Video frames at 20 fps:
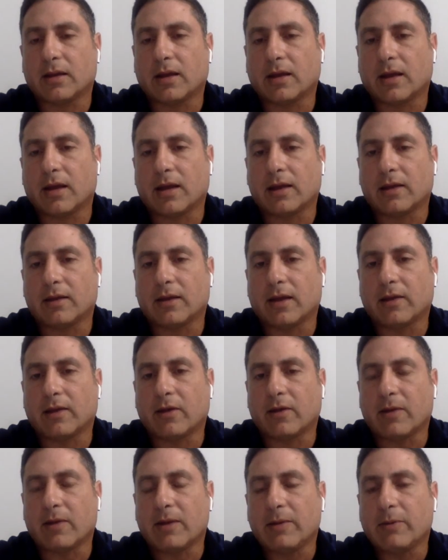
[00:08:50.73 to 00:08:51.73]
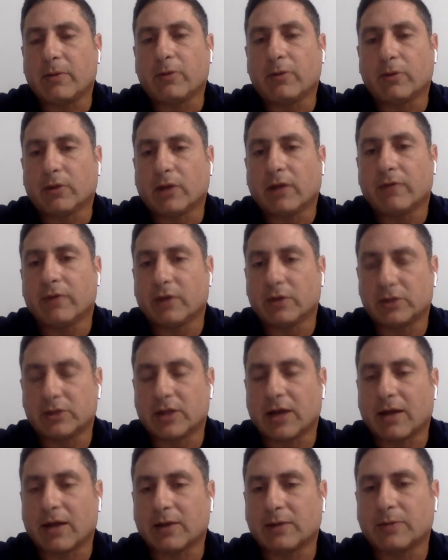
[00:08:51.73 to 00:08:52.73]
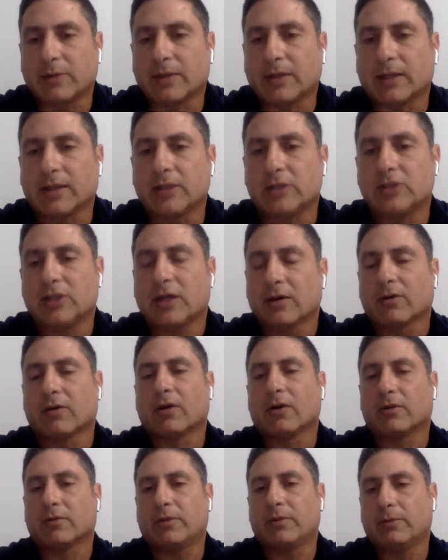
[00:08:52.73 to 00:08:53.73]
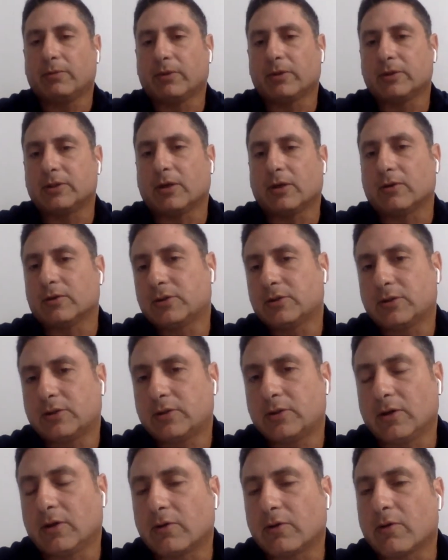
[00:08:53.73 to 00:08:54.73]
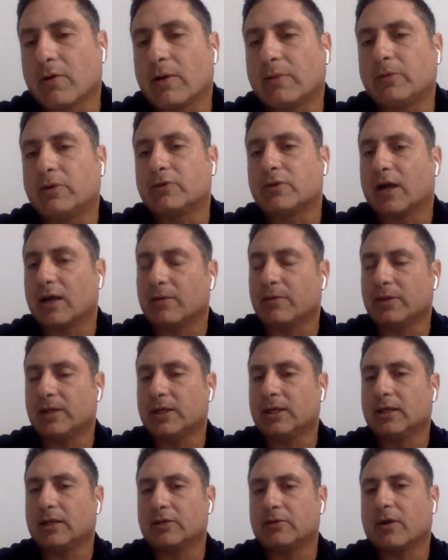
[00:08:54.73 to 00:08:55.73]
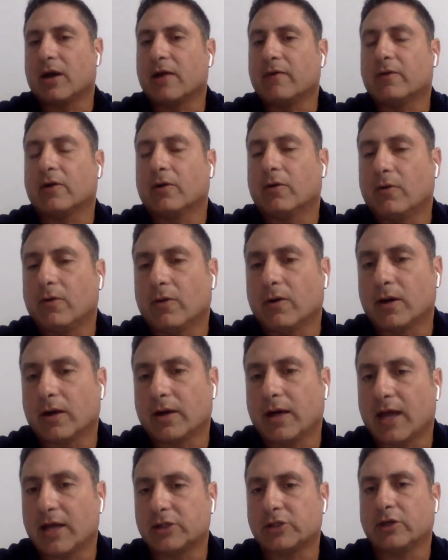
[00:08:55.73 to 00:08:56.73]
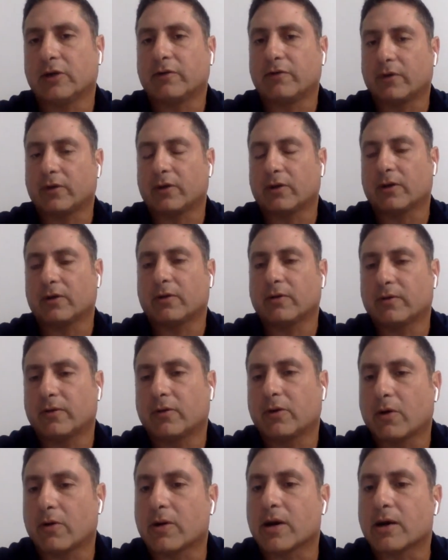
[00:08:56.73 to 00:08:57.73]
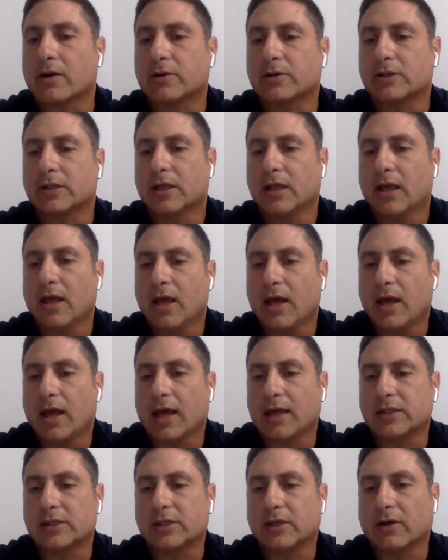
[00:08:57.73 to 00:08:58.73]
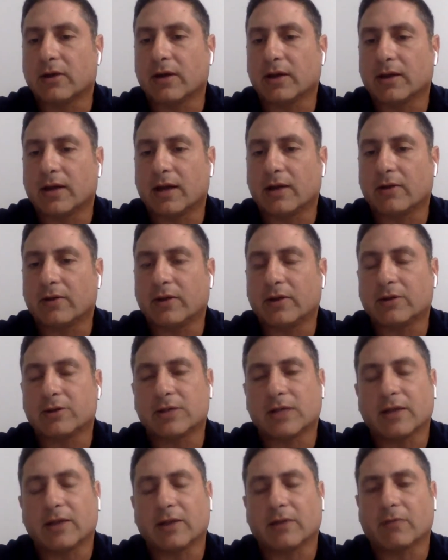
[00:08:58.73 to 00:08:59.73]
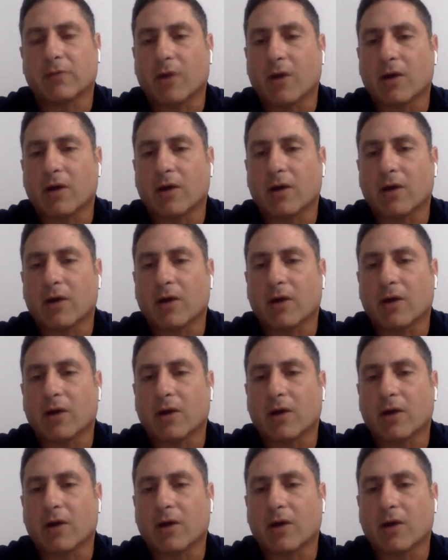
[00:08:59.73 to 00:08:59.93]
there are many people who love those jobs, but in general, people don't grow up to try to be a driver or a cashier for their careers. And so I don't think there's anything